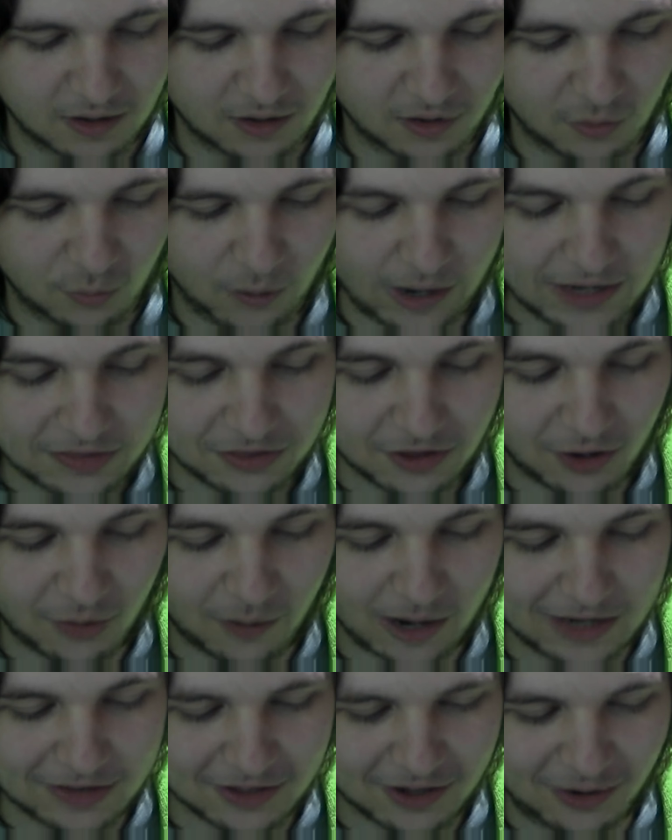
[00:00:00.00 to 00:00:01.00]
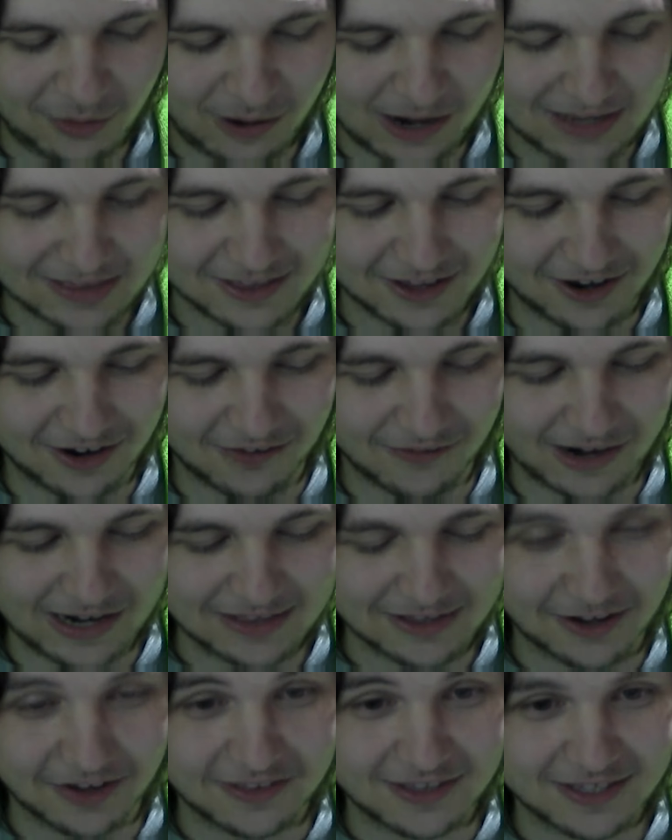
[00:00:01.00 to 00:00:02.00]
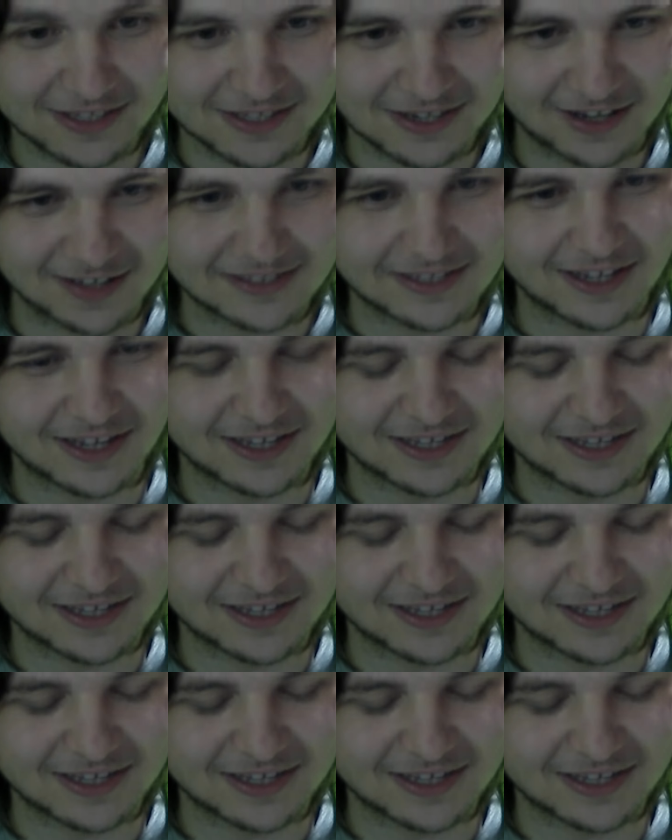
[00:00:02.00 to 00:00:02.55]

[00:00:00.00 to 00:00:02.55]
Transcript: Wait though, wait though, wait though, wait though. This guy says